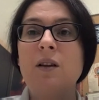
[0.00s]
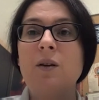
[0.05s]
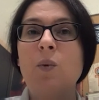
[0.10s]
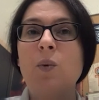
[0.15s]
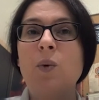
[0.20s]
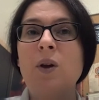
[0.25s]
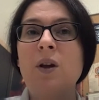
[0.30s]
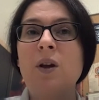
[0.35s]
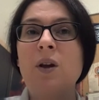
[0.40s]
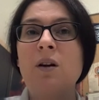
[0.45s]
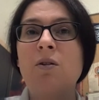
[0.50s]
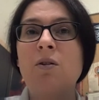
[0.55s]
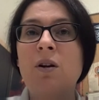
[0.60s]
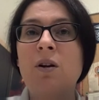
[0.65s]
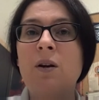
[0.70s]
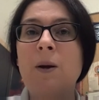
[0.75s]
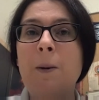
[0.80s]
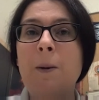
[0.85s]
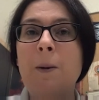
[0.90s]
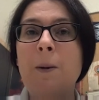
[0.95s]
We
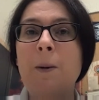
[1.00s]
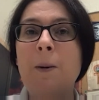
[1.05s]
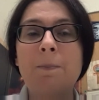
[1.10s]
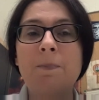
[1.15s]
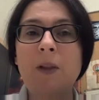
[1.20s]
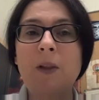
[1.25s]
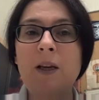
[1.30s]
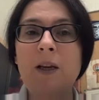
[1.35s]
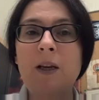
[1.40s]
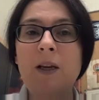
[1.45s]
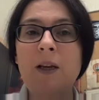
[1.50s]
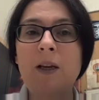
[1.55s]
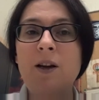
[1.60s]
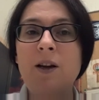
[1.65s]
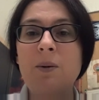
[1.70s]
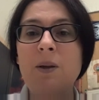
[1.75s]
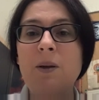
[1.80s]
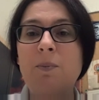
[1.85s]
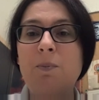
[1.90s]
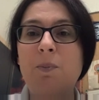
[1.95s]
are
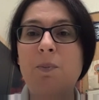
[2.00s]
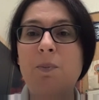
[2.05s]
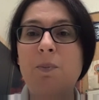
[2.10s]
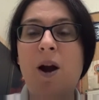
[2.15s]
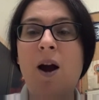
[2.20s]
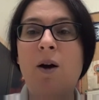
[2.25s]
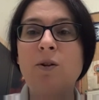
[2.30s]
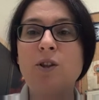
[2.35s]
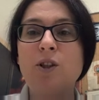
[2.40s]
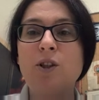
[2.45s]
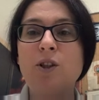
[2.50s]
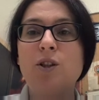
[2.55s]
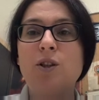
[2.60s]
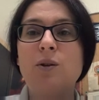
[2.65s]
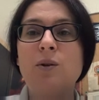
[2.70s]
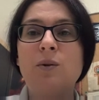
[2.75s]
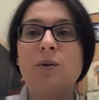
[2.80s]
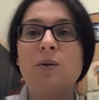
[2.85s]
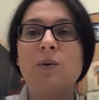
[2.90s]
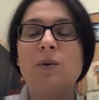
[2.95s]
incredibly proud
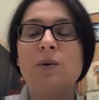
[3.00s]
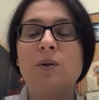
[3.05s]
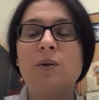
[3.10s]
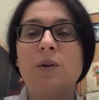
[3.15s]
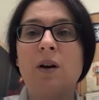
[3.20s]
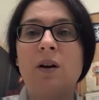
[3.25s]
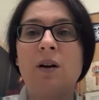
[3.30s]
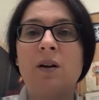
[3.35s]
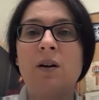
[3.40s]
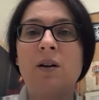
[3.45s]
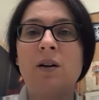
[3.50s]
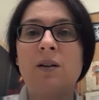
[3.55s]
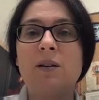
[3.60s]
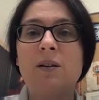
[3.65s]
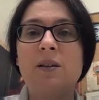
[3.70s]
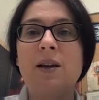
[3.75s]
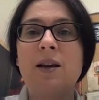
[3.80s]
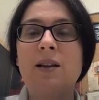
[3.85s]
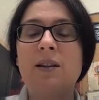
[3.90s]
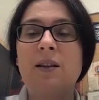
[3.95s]
to uh,
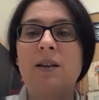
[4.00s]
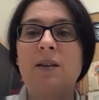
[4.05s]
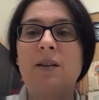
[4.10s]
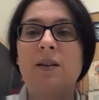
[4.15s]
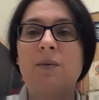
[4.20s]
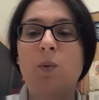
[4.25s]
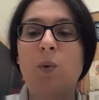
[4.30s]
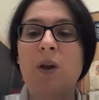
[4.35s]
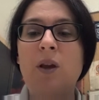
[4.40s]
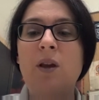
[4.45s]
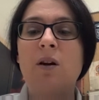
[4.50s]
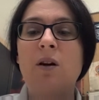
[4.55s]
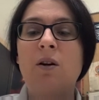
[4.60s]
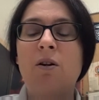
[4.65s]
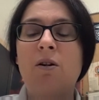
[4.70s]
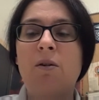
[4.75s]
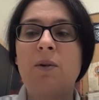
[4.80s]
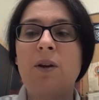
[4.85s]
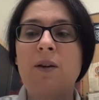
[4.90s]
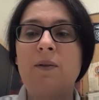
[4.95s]
say that we
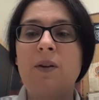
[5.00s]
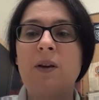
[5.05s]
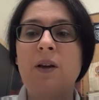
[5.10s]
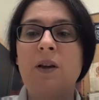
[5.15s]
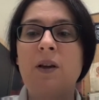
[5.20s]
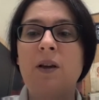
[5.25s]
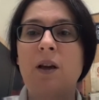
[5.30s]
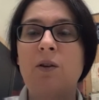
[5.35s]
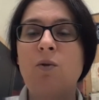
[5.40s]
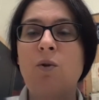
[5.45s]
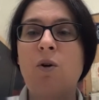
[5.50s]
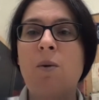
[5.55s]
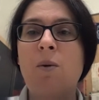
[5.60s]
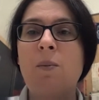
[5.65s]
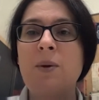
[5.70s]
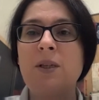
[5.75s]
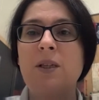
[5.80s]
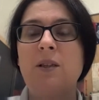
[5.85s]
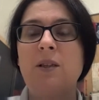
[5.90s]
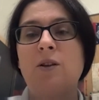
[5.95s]
are giving
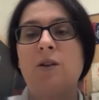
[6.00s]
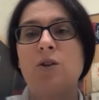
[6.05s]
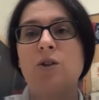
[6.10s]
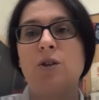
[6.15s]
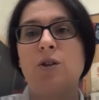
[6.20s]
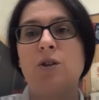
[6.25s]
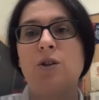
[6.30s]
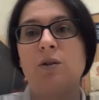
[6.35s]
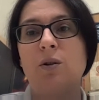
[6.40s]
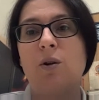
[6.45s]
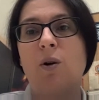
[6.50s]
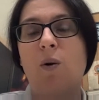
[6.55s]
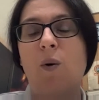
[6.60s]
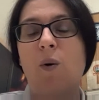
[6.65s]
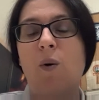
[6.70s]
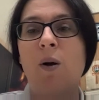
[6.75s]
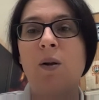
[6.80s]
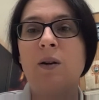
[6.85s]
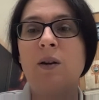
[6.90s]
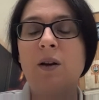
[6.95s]
enormous attention to
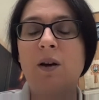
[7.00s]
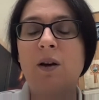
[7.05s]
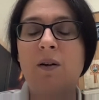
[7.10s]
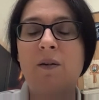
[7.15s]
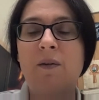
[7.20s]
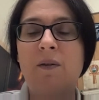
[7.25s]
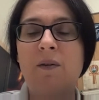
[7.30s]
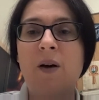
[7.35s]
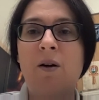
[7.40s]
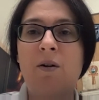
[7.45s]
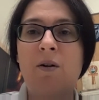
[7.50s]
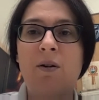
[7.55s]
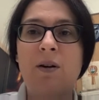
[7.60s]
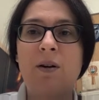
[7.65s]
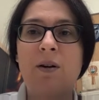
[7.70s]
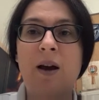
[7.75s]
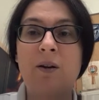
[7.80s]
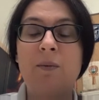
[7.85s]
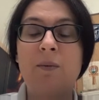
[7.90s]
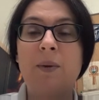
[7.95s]
quality of our
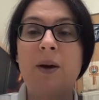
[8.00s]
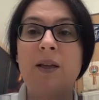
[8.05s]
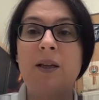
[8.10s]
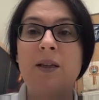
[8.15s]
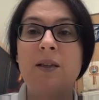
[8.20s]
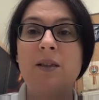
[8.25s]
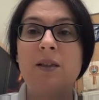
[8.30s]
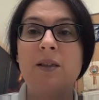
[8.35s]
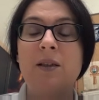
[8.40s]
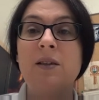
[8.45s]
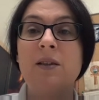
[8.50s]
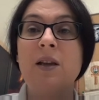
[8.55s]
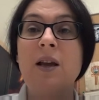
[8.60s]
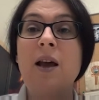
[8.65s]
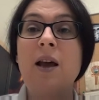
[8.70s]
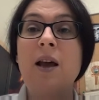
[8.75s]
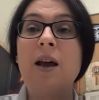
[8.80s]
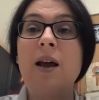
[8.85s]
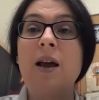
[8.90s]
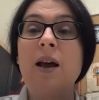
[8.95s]
nanomedicines
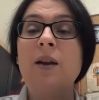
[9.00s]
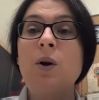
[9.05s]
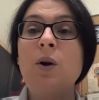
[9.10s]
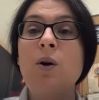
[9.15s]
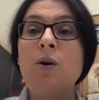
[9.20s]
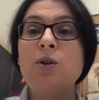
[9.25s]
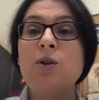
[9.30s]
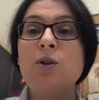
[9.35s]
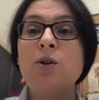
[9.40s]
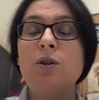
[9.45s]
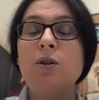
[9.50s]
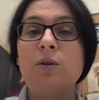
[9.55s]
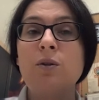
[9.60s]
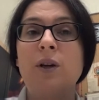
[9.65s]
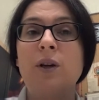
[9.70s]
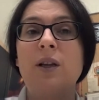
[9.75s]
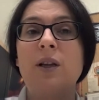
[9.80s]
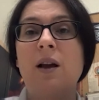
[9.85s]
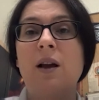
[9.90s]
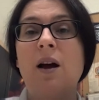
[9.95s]
and we also
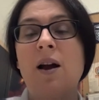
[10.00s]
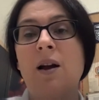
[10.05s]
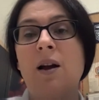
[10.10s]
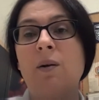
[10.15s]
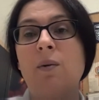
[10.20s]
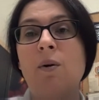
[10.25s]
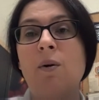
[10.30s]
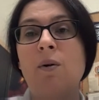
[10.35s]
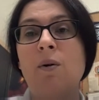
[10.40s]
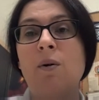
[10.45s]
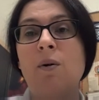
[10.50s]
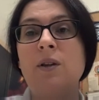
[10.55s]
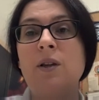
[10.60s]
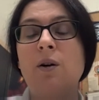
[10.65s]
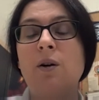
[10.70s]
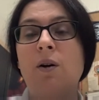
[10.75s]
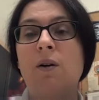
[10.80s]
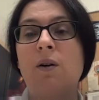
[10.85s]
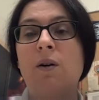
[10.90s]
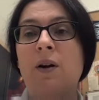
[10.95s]
look at high
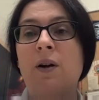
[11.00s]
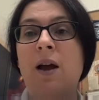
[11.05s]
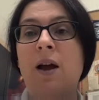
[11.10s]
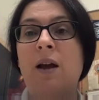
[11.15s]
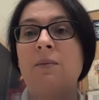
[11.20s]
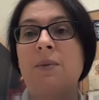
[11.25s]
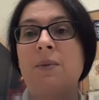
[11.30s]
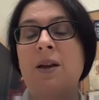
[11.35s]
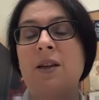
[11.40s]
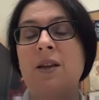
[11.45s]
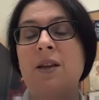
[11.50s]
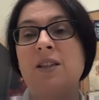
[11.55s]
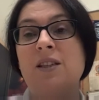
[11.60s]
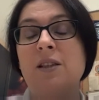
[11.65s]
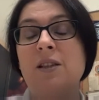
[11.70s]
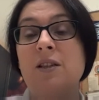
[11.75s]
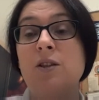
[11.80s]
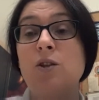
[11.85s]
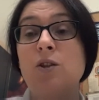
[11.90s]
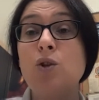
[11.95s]
quality of our
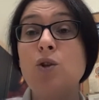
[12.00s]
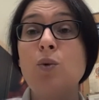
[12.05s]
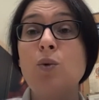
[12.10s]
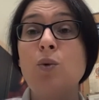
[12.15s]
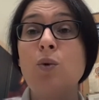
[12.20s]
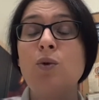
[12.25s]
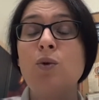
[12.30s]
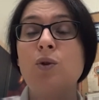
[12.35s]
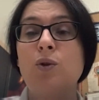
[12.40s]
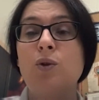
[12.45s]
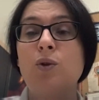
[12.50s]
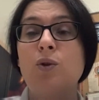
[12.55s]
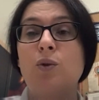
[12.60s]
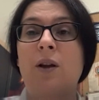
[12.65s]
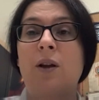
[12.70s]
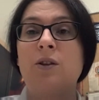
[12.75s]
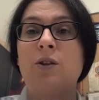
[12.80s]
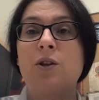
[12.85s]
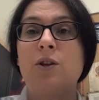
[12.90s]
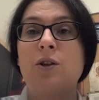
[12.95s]
nanomedicines as tools to
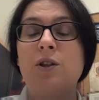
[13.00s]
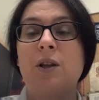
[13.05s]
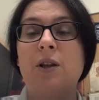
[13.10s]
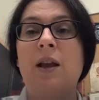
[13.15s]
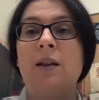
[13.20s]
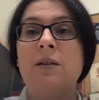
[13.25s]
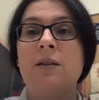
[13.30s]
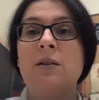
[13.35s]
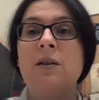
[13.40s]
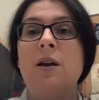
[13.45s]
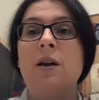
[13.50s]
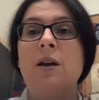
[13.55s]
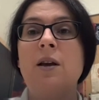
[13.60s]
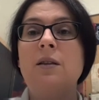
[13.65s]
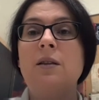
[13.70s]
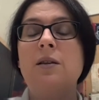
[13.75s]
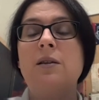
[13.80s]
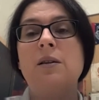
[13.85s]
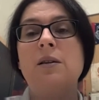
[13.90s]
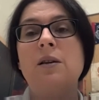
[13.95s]
understand
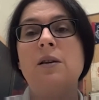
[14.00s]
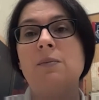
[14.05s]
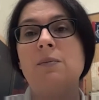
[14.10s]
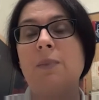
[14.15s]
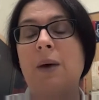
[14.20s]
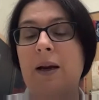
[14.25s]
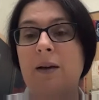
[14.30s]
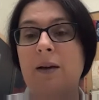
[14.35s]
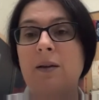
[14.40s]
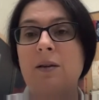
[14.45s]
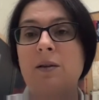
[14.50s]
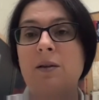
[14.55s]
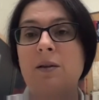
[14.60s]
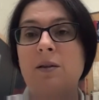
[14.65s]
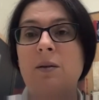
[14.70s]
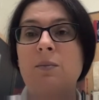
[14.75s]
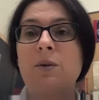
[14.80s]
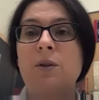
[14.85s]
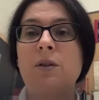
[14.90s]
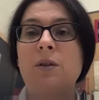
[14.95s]
disease
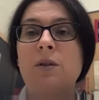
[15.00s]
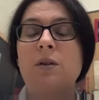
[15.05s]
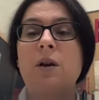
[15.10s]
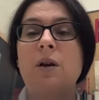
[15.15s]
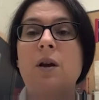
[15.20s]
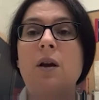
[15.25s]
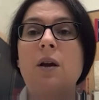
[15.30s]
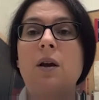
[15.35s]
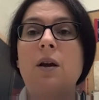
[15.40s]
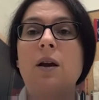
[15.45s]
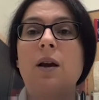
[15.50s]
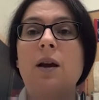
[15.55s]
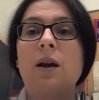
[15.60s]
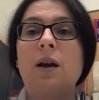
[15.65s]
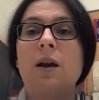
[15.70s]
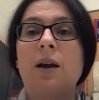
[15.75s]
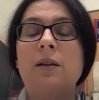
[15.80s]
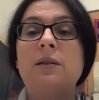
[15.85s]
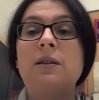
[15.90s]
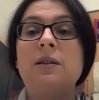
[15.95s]
mechanisms
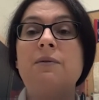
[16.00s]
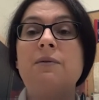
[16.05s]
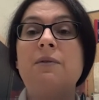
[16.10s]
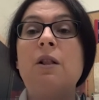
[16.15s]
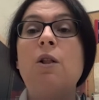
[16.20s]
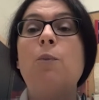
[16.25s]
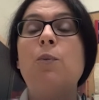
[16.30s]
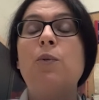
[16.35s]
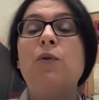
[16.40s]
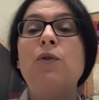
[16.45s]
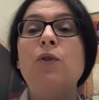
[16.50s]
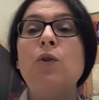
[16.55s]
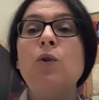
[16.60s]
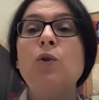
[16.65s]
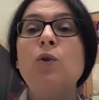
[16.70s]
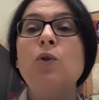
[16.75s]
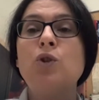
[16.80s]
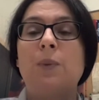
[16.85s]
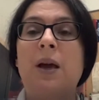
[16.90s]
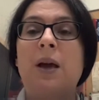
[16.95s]
and develop
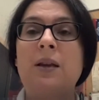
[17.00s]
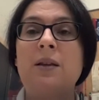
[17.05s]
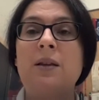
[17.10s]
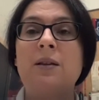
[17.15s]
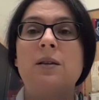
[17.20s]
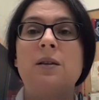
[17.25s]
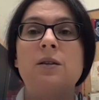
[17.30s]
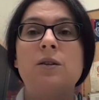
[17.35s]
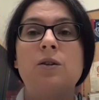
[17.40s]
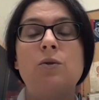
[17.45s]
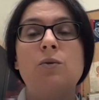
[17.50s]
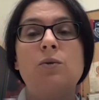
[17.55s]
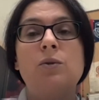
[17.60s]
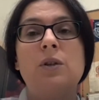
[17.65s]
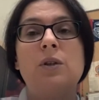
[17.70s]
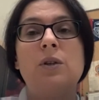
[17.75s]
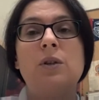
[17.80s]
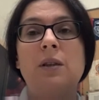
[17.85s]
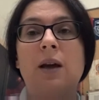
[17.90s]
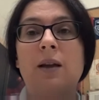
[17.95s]
future medicines
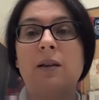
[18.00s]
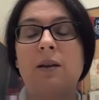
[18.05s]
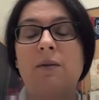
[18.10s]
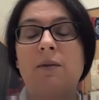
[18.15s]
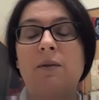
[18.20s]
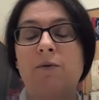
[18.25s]
using that